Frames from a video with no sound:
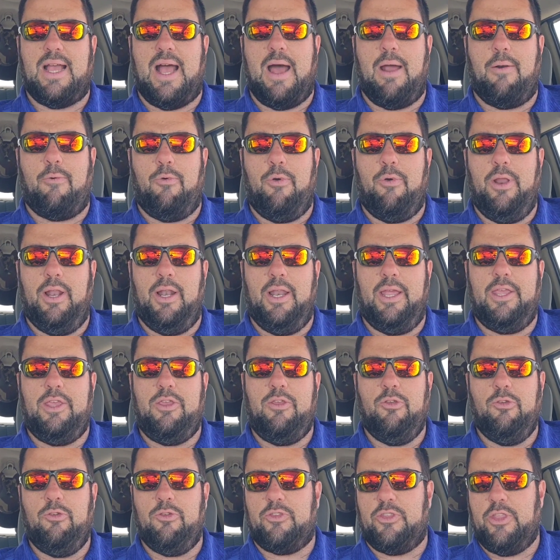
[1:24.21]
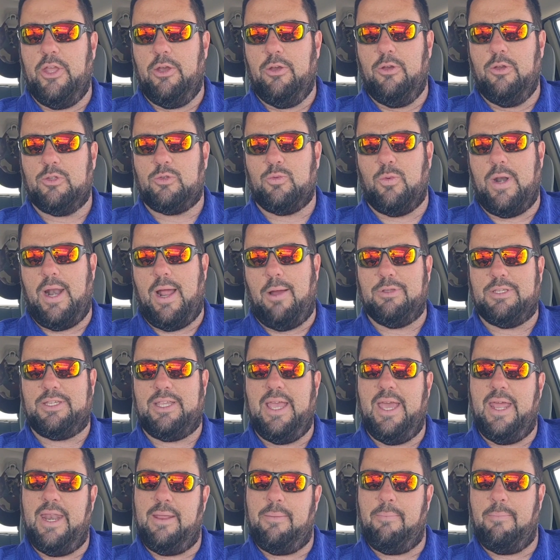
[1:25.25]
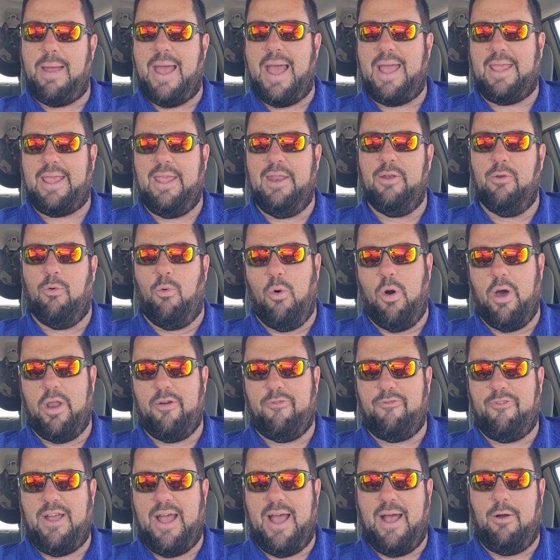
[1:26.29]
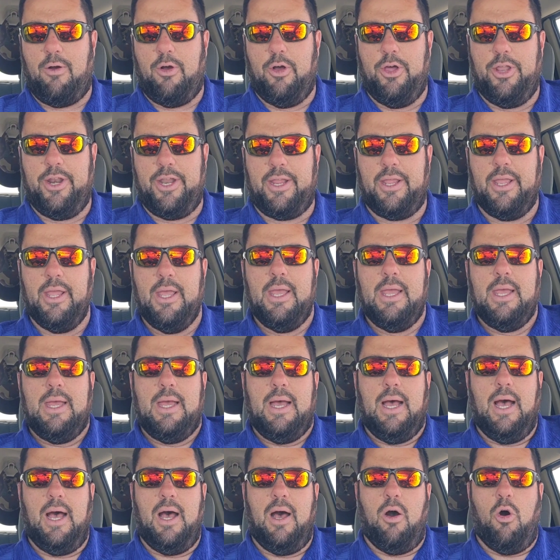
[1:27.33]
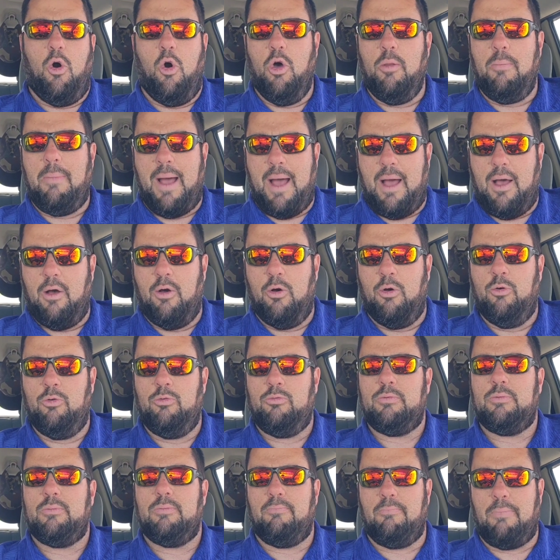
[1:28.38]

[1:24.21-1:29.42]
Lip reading: I really used those when I was getting back into waterfowl hunting on my own,